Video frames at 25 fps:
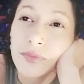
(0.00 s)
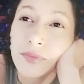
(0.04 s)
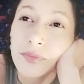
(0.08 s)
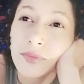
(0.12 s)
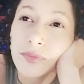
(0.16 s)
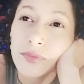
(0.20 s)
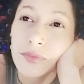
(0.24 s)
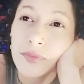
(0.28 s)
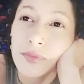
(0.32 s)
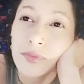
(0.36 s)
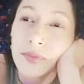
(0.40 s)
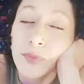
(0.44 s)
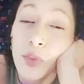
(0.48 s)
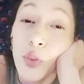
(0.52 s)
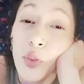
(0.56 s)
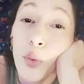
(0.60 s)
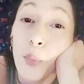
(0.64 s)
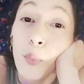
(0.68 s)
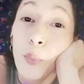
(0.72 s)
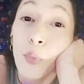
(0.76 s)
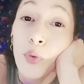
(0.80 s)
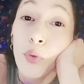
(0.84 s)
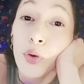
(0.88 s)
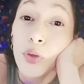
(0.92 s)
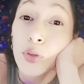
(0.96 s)
the
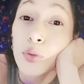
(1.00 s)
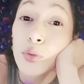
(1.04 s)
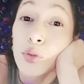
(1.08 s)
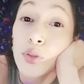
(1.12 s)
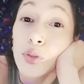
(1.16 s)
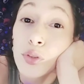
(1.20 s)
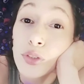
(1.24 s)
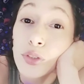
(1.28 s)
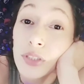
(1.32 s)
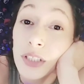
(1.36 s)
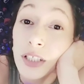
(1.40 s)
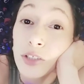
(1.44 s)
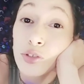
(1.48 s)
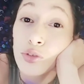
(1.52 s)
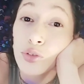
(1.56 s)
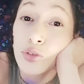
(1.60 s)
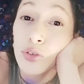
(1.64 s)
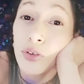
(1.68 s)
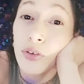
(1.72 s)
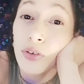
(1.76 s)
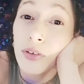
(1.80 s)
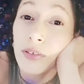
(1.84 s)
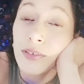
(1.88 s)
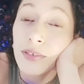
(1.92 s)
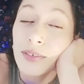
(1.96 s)
more you lose
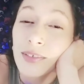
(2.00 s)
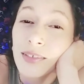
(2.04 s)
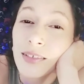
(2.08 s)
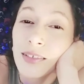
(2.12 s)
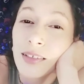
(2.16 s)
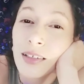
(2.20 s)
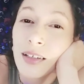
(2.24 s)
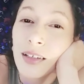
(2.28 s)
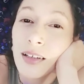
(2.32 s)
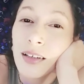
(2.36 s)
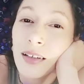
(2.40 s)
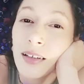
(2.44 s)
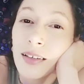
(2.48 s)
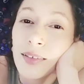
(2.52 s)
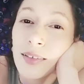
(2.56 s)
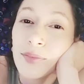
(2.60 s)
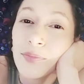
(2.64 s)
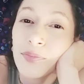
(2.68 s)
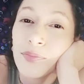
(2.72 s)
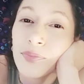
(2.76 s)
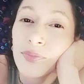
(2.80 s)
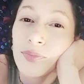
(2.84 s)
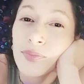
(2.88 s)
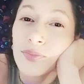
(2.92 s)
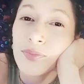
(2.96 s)
control.
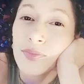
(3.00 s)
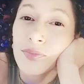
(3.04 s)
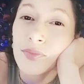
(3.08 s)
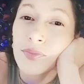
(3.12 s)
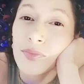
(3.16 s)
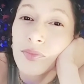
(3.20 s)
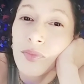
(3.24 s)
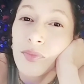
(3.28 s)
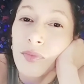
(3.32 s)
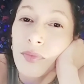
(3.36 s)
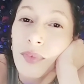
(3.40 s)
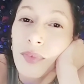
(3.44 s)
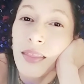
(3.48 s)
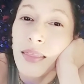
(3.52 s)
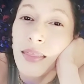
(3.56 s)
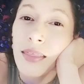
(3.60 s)
The,